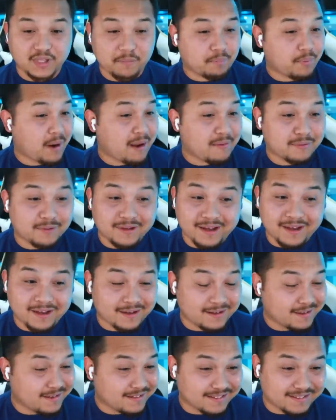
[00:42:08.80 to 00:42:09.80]
don't probably,
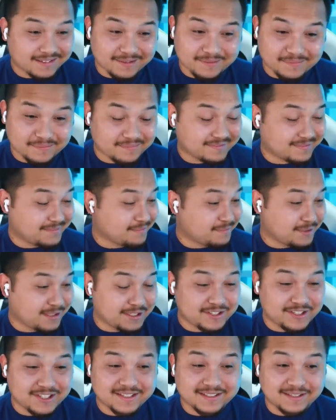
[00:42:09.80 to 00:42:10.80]
wanna uh,
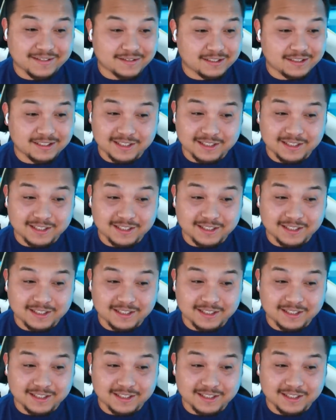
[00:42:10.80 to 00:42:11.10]
logistically,